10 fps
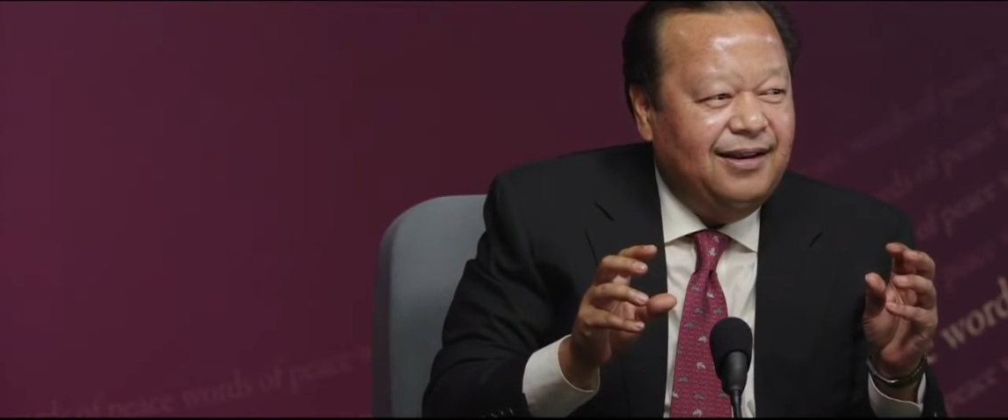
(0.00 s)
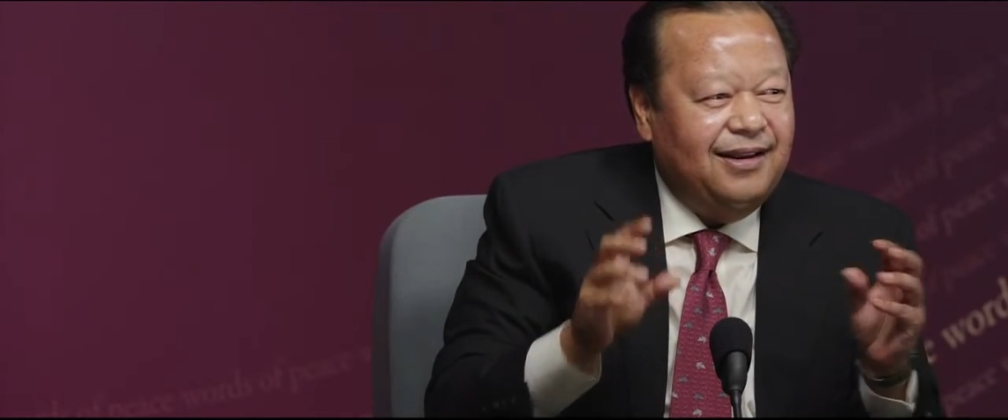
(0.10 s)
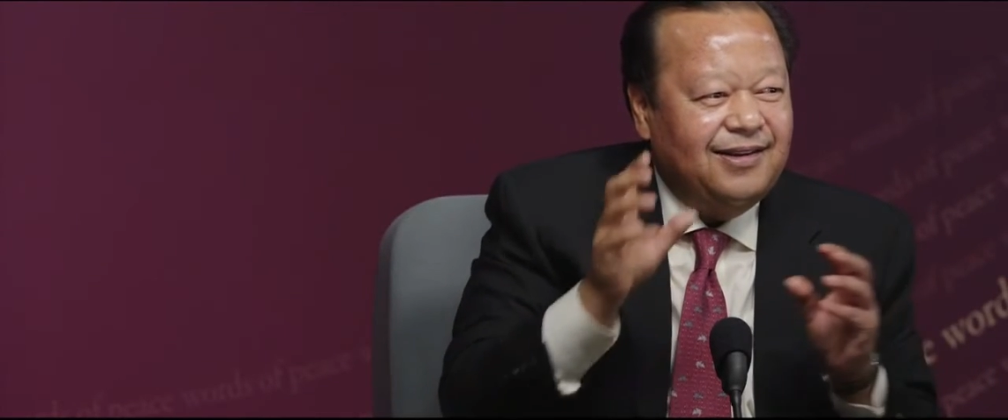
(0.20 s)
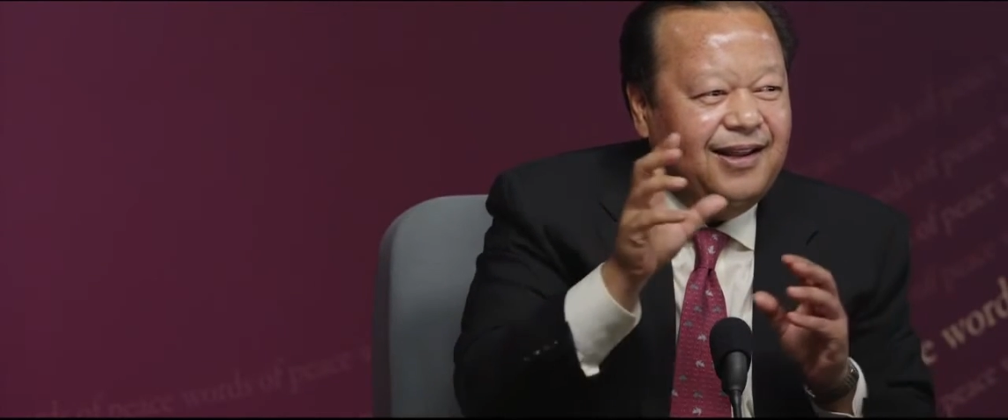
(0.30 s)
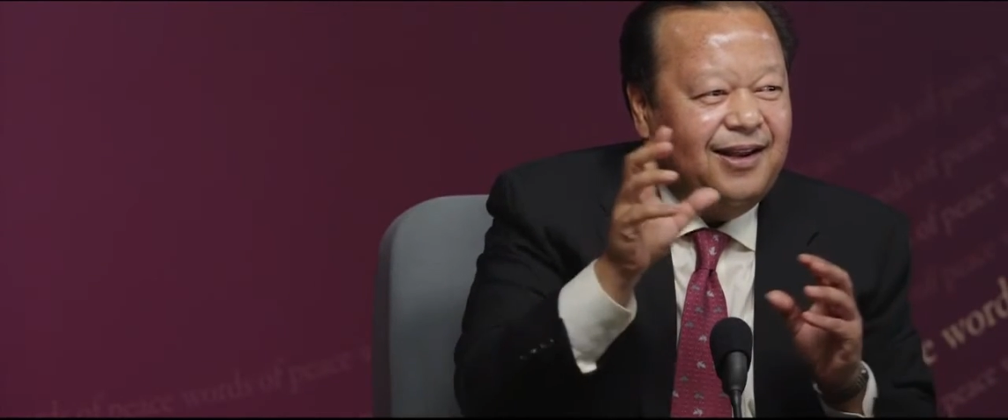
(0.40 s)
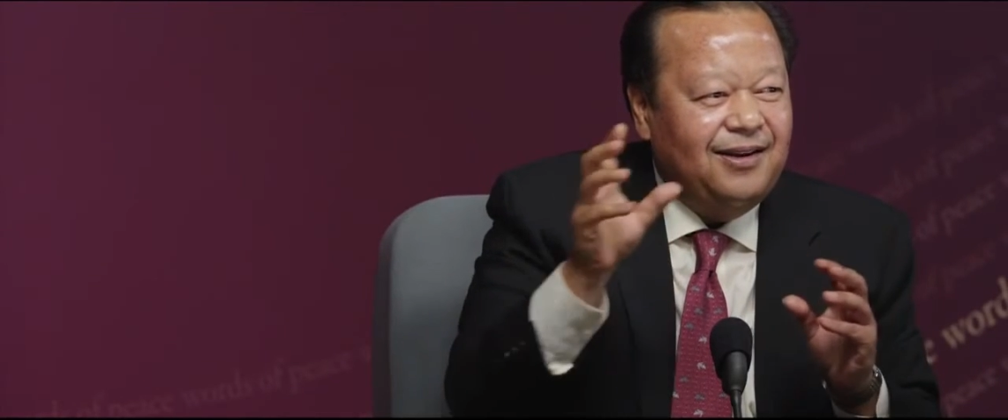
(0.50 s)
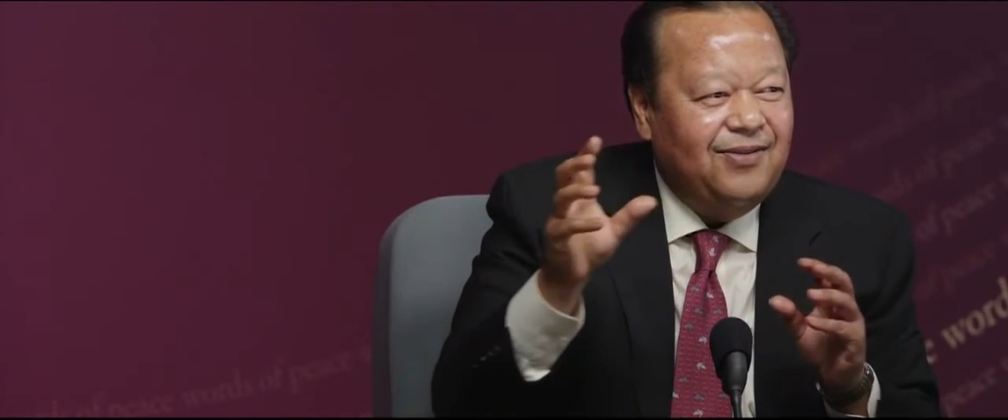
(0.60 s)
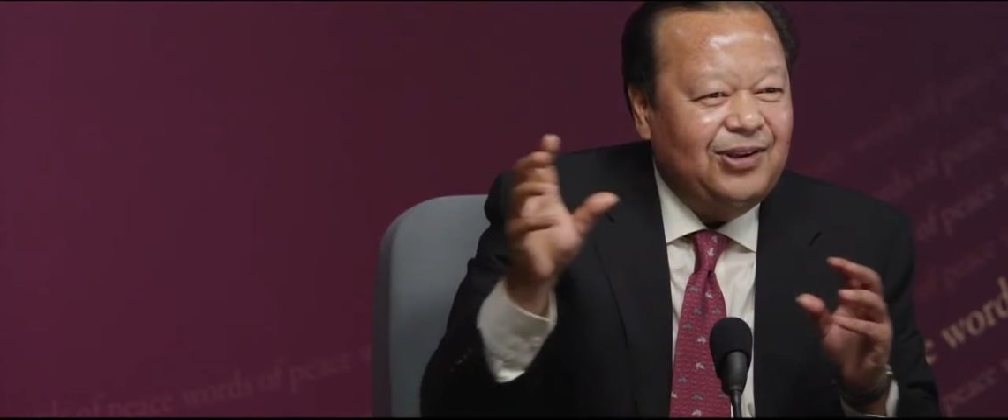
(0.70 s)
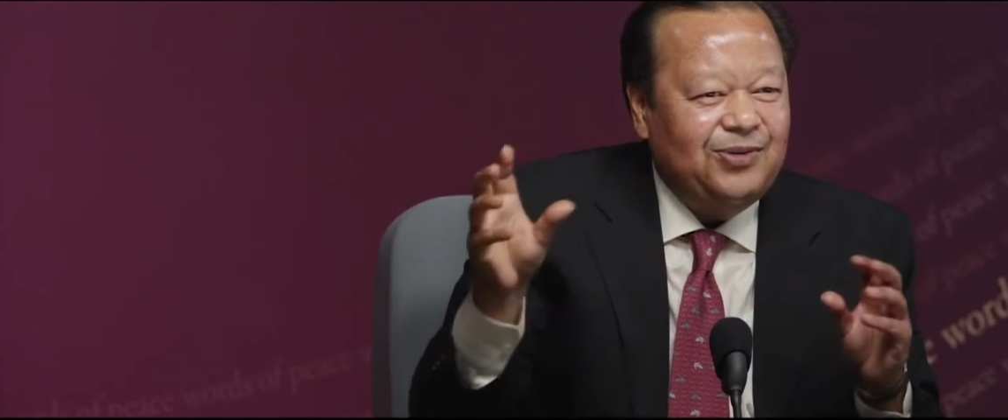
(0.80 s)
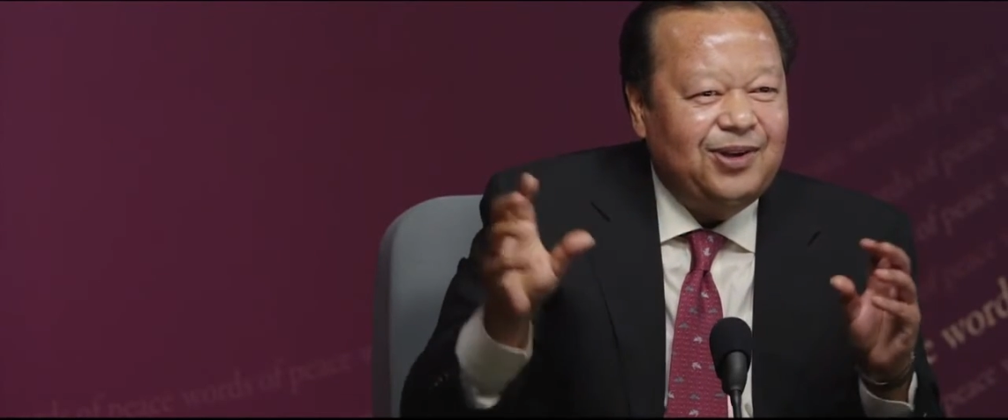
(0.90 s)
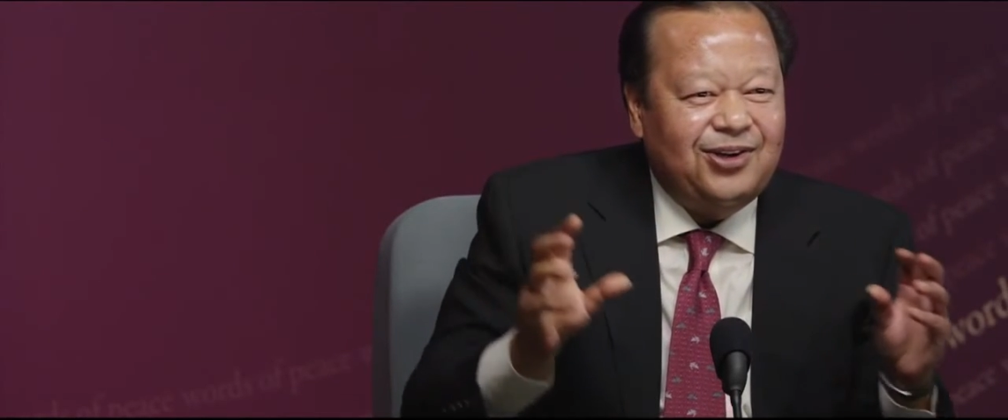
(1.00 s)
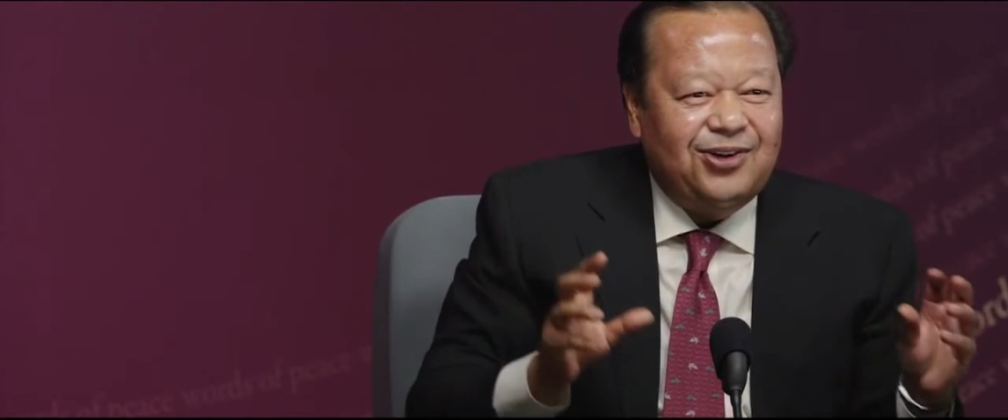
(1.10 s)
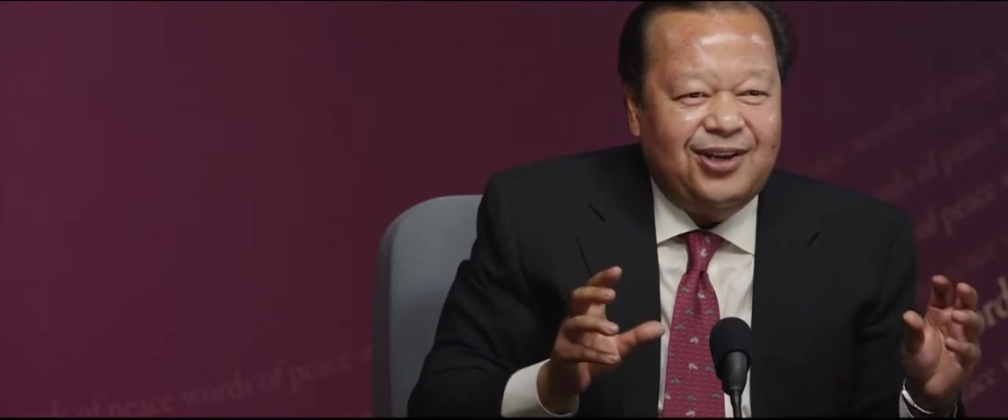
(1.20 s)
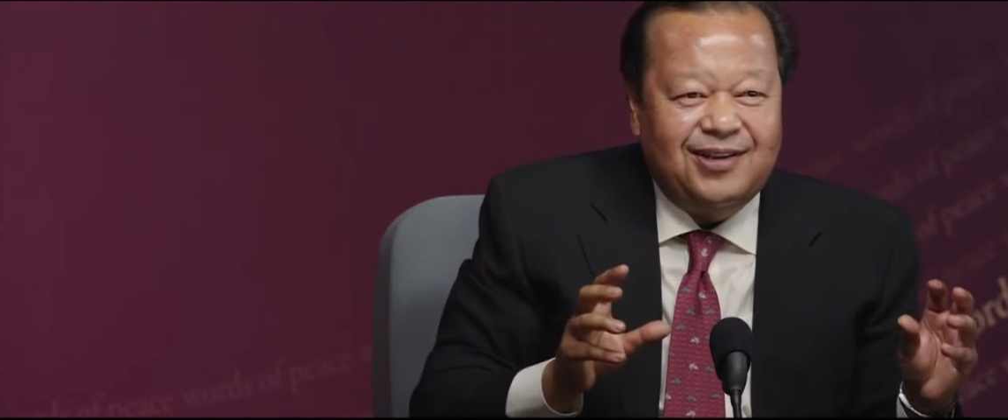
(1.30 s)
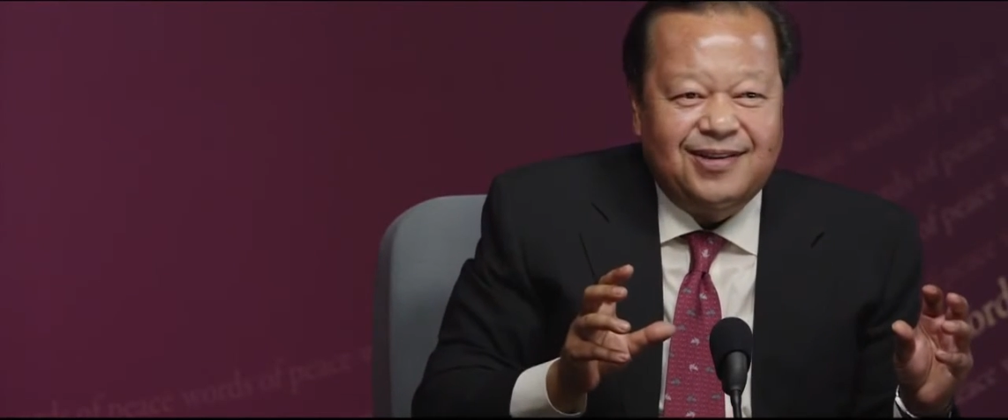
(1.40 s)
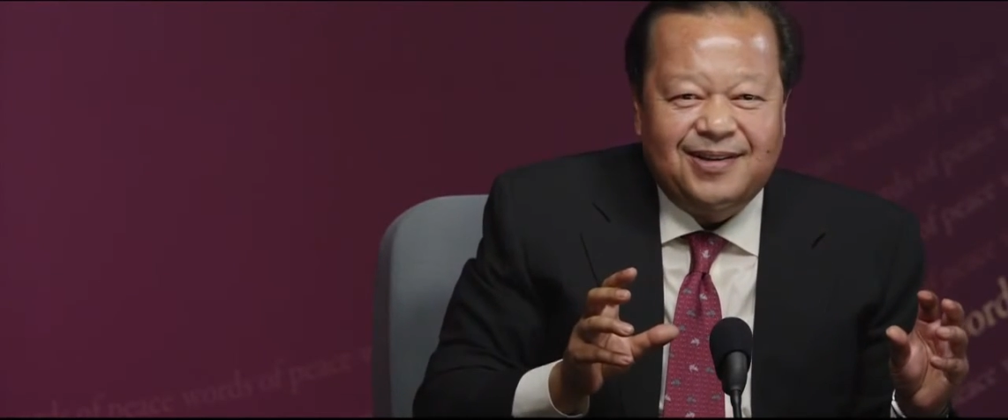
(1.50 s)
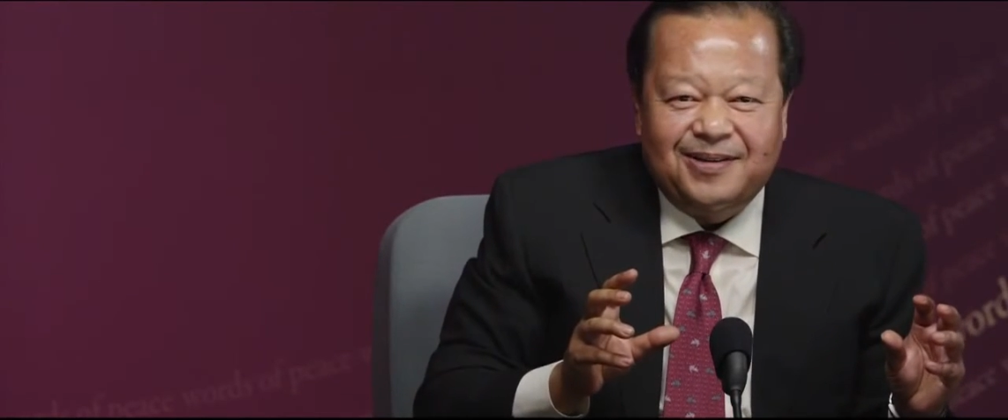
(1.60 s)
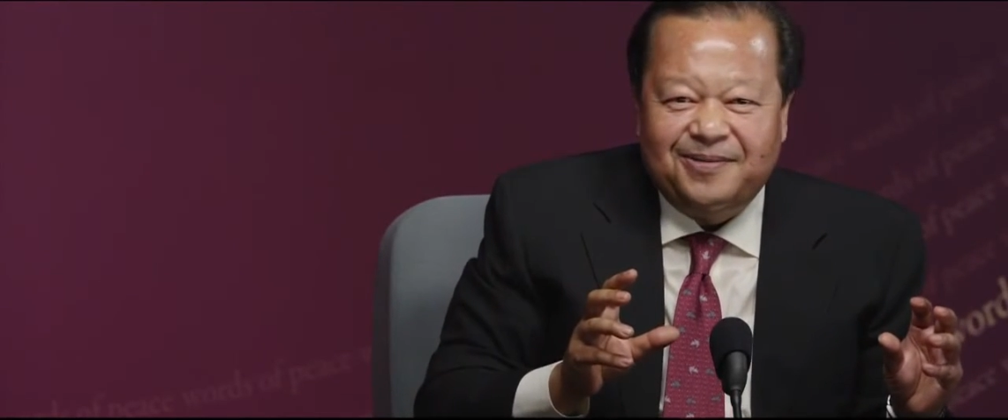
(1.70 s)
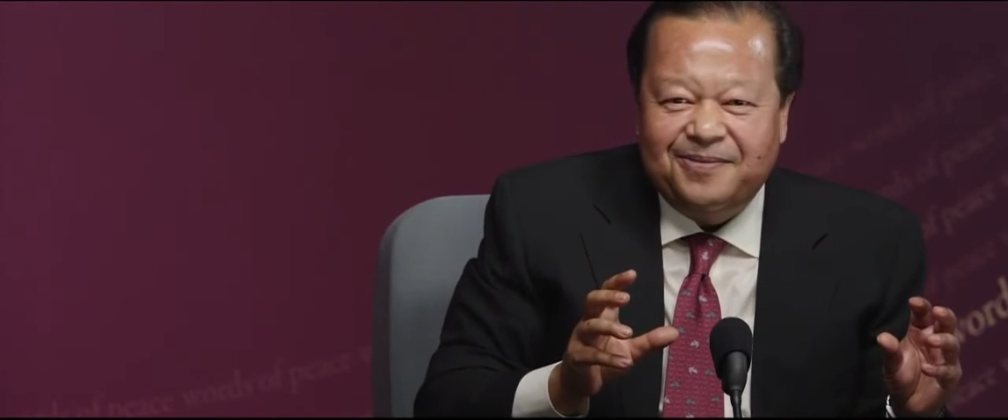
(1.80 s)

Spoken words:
is the individual trees.